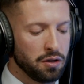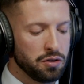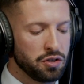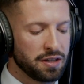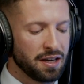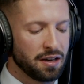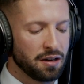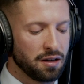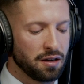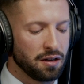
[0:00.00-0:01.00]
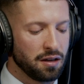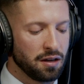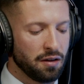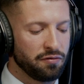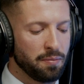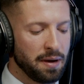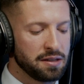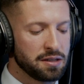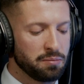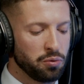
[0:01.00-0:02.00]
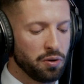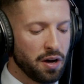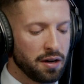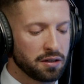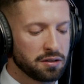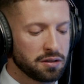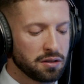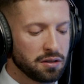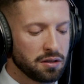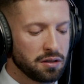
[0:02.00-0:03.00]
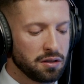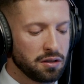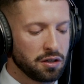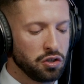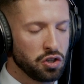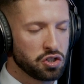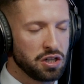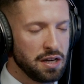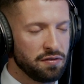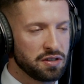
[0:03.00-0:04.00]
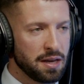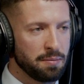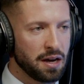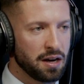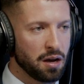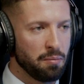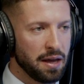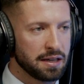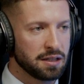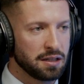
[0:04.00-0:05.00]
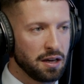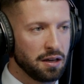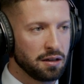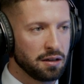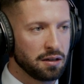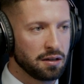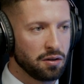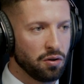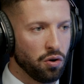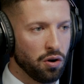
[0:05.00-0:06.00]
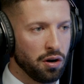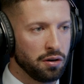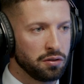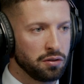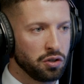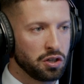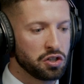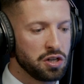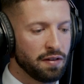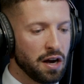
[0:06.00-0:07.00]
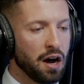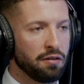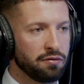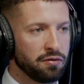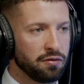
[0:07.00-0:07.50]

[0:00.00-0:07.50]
you think a fermented product, can you achieve the same kind of complexity, or you can achieve enough?